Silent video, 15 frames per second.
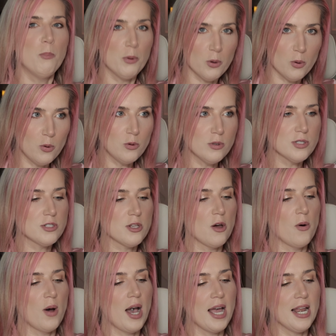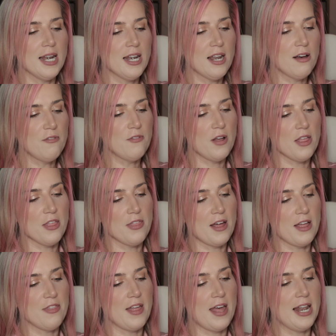But also, I love
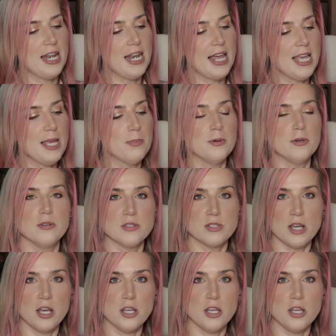that their labels